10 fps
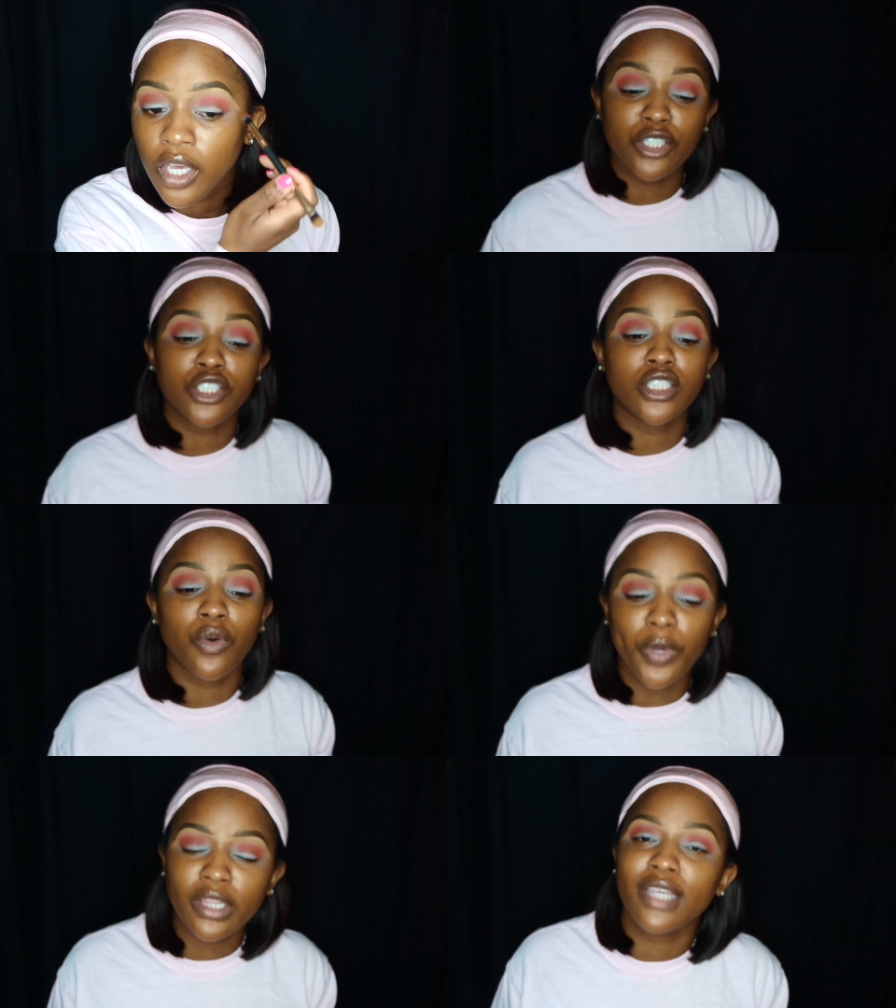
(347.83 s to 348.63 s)

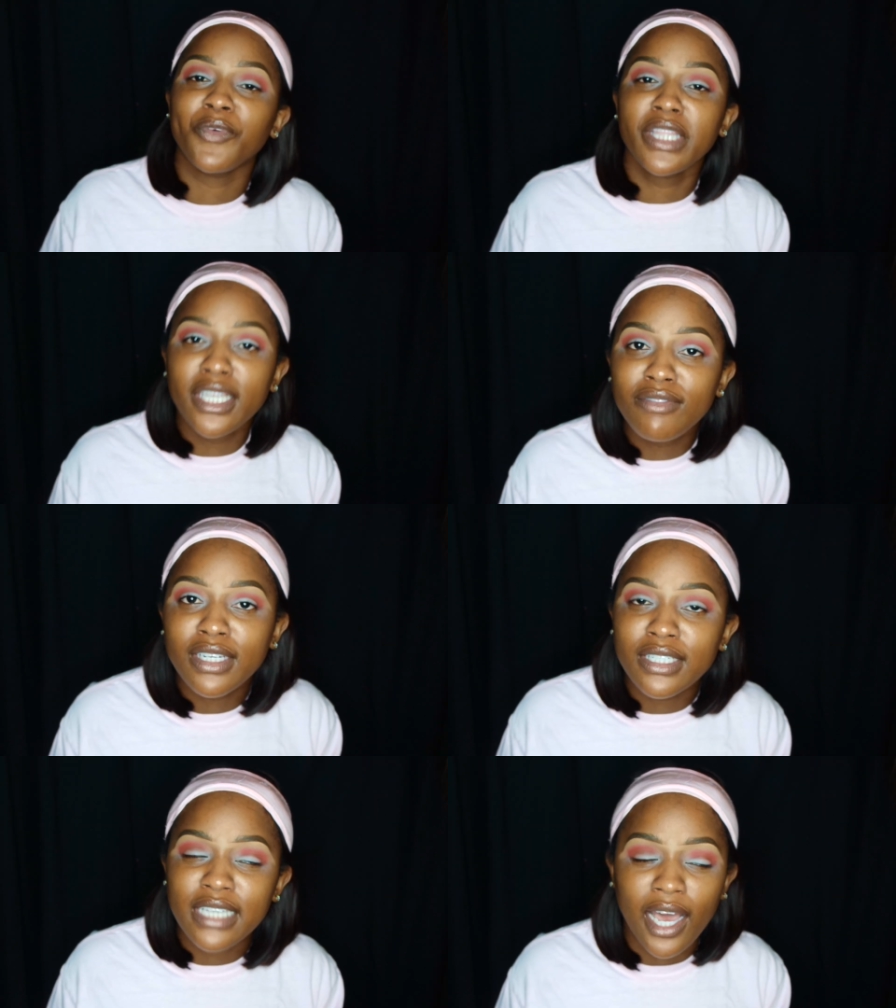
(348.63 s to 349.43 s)
We live
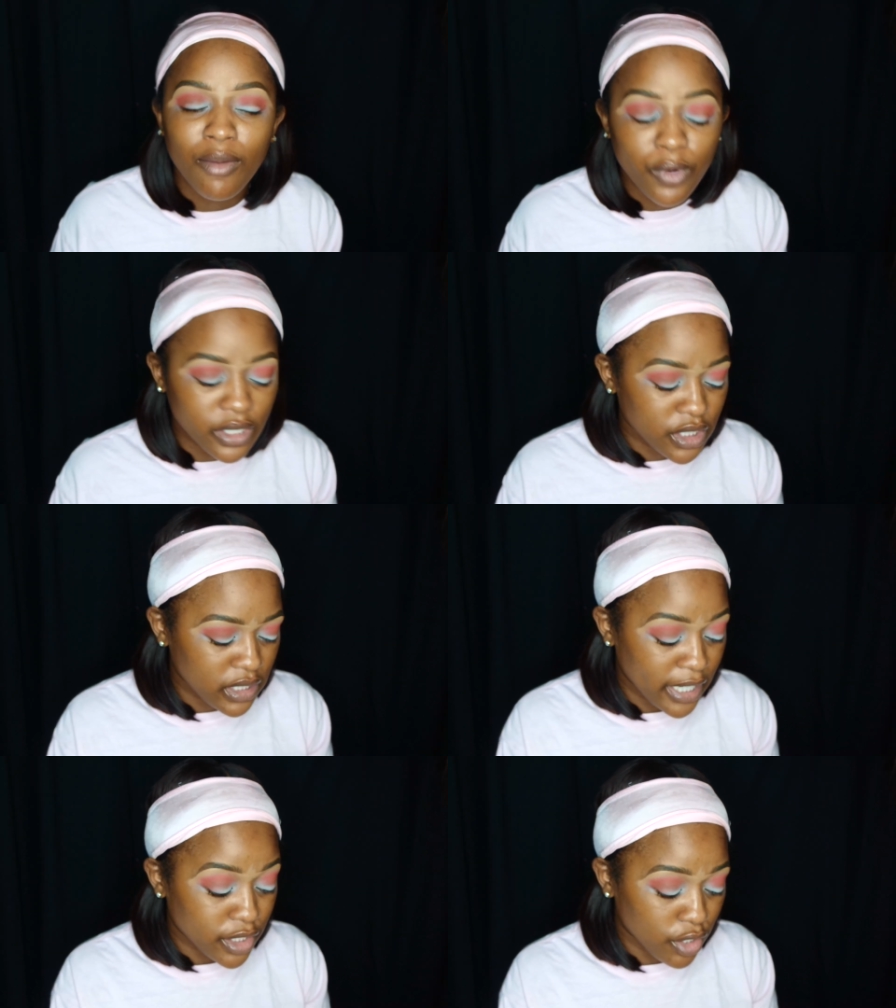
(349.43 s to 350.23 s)
in a time where it's
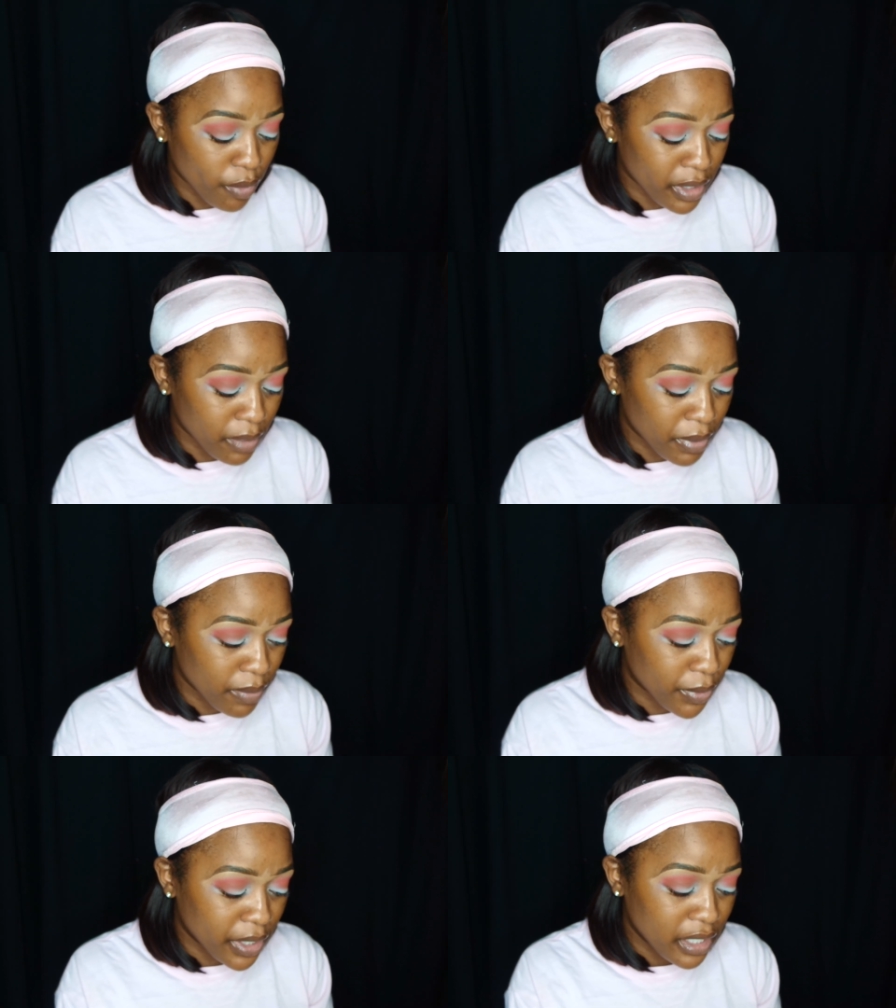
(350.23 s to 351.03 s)
just like so many
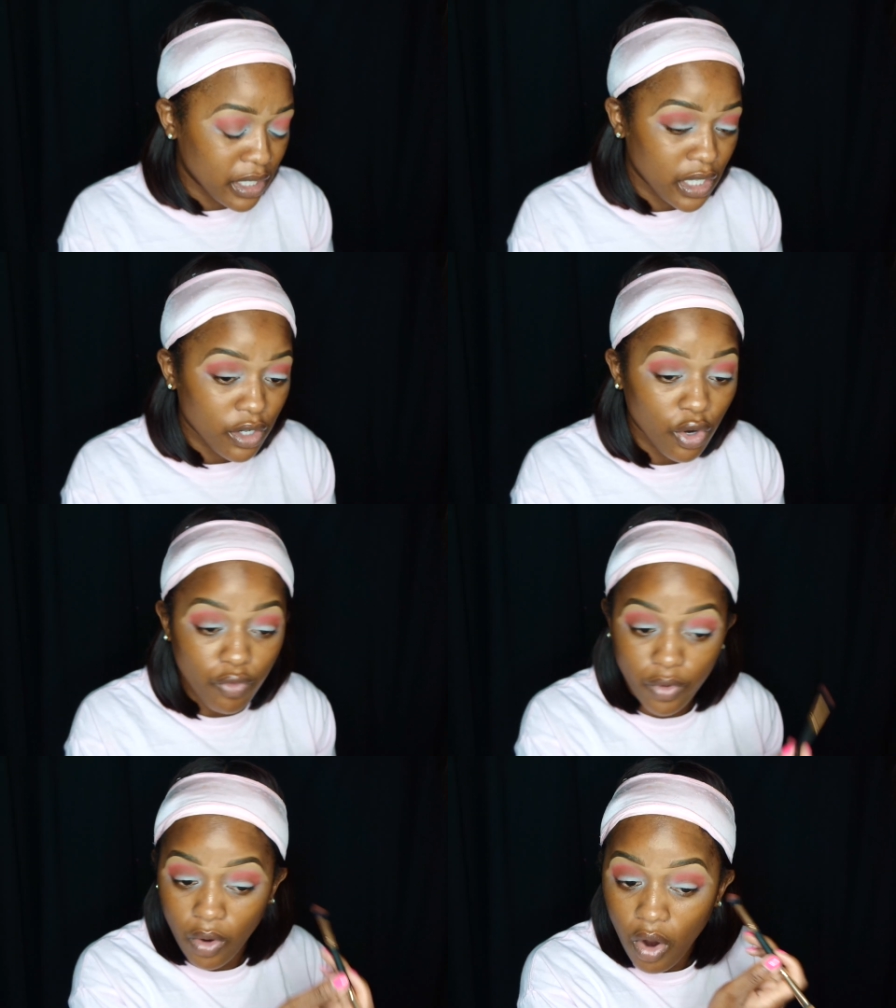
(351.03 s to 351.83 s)
people in need
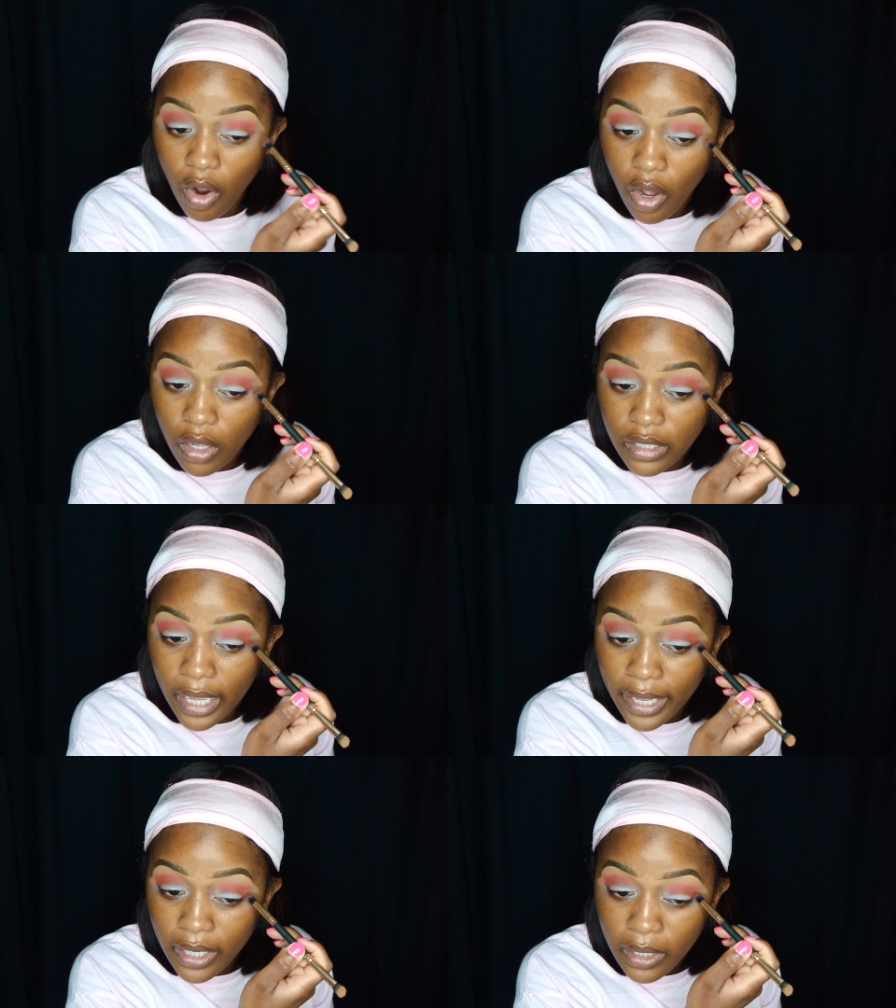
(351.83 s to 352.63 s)
overall.
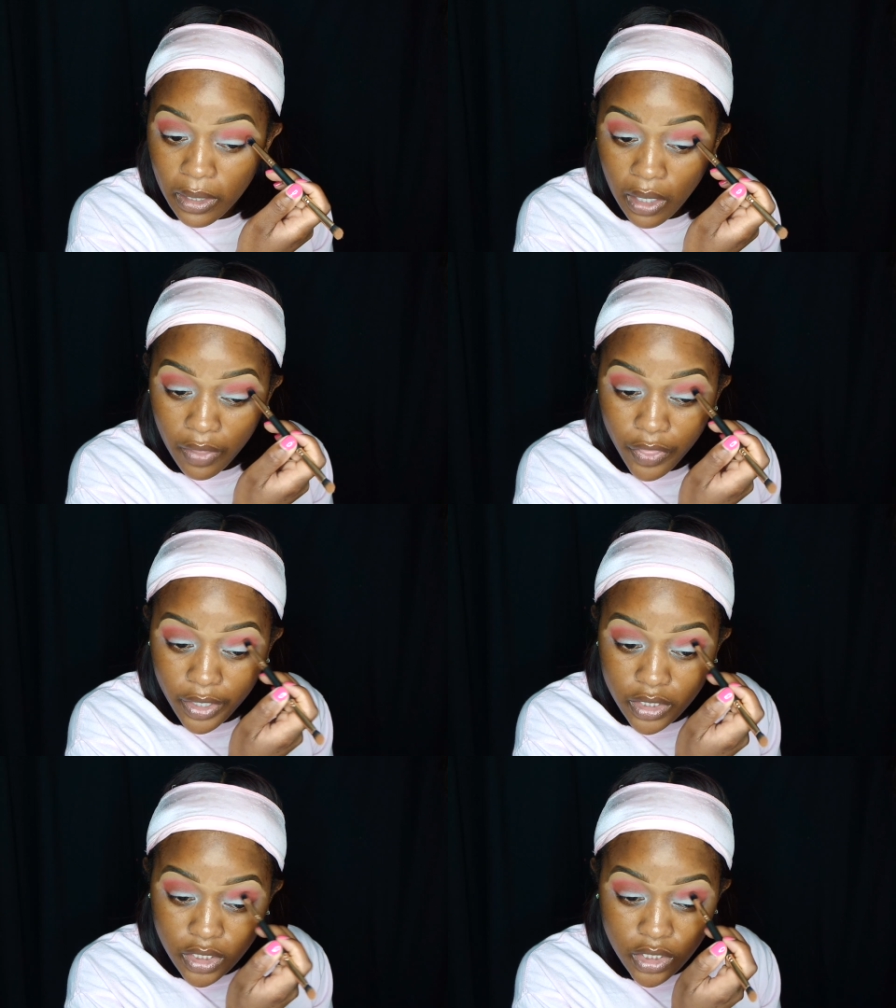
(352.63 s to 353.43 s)
Like,
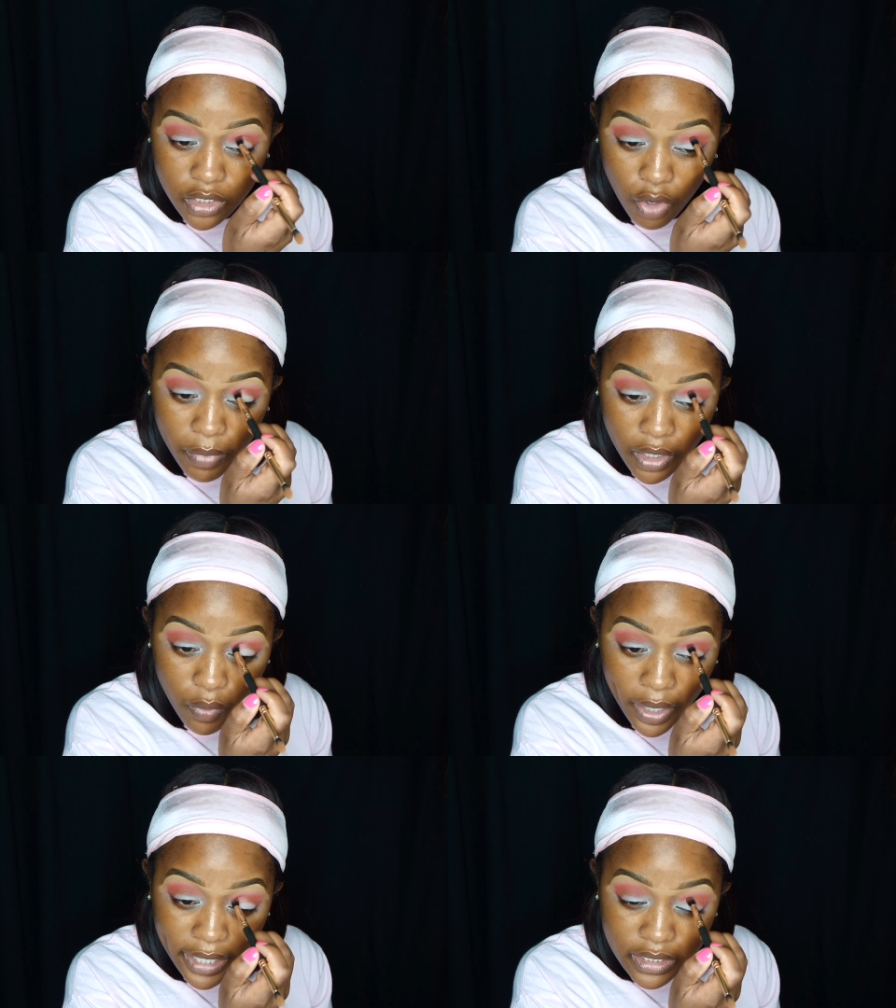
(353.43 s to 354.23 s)
there's so
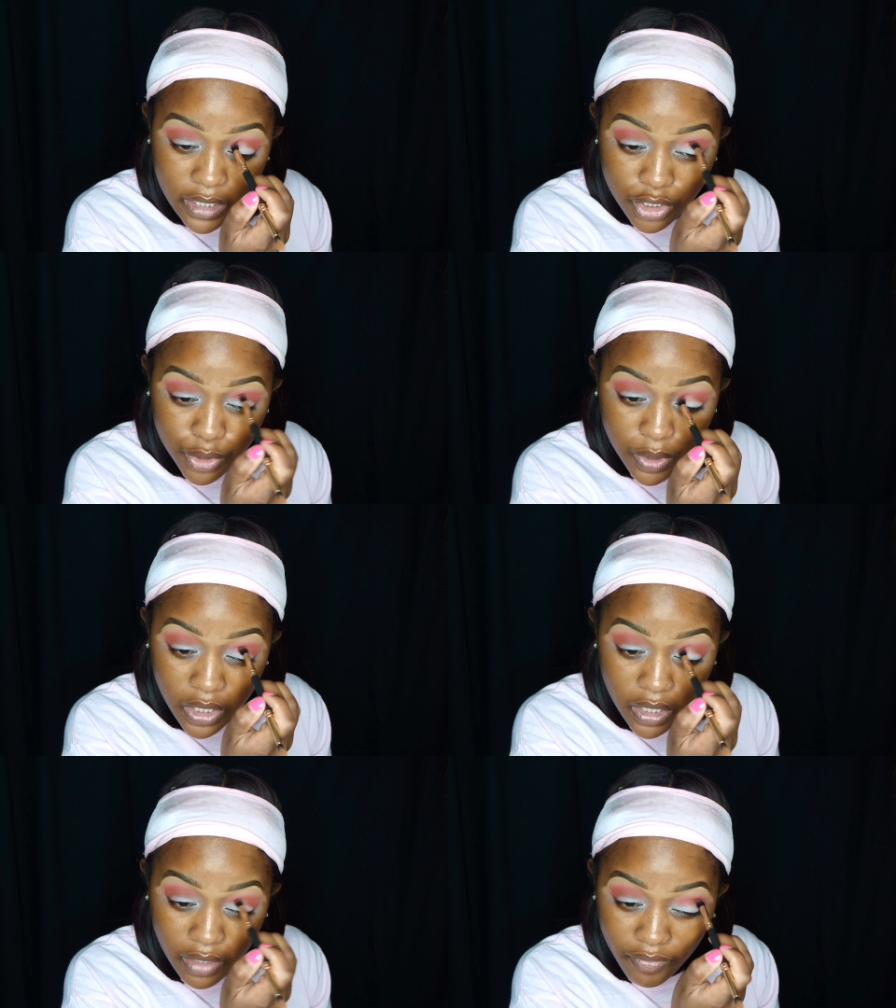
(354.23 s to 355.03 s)
many ways that you
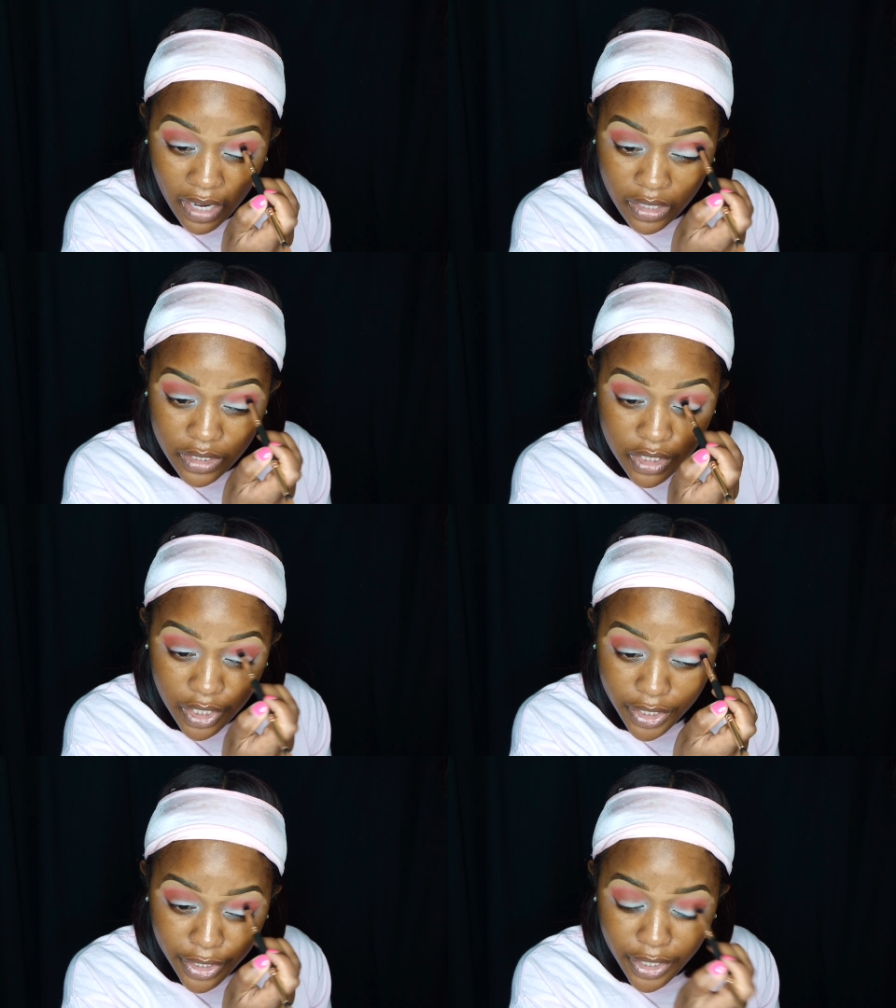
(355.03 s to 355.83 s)
can
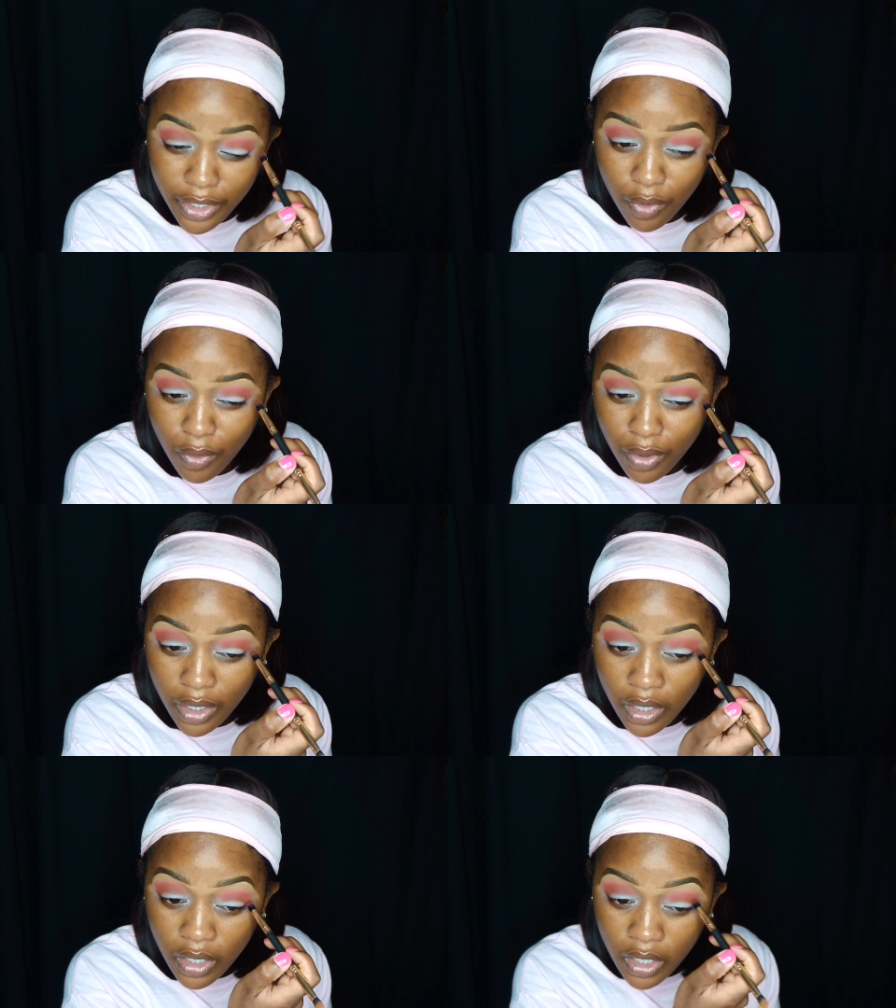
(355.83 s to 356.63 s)
volunteer
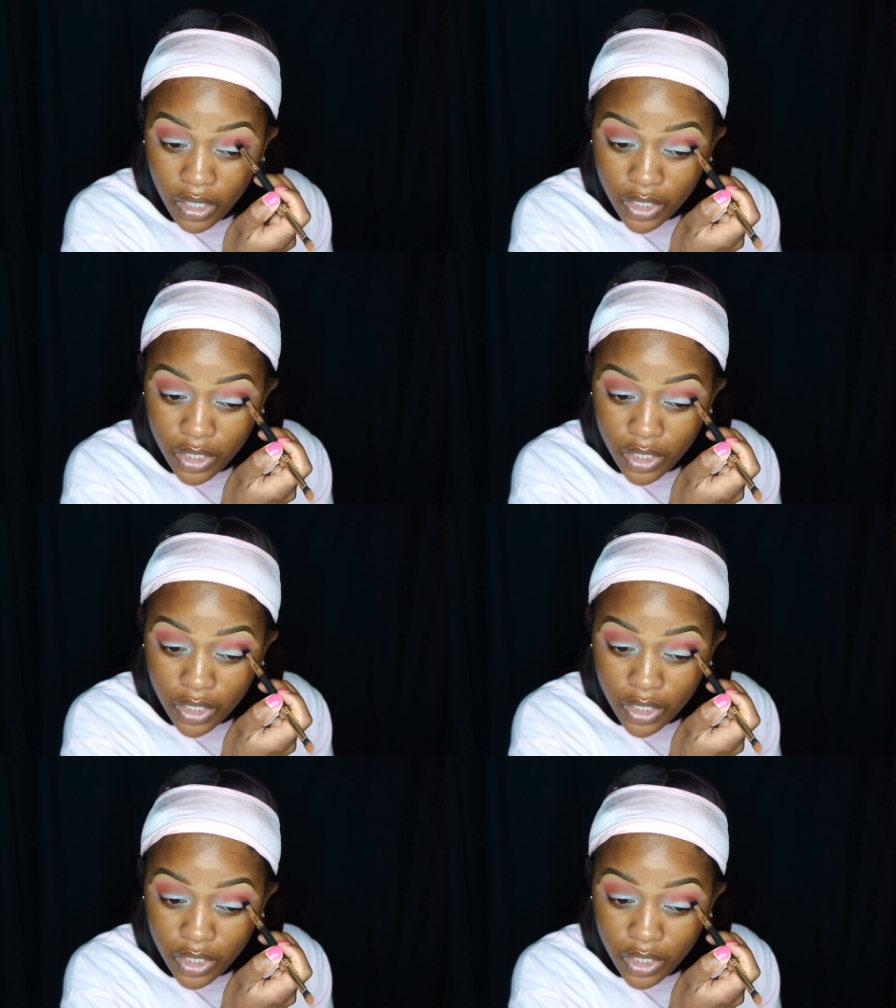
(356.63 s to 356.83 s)
or,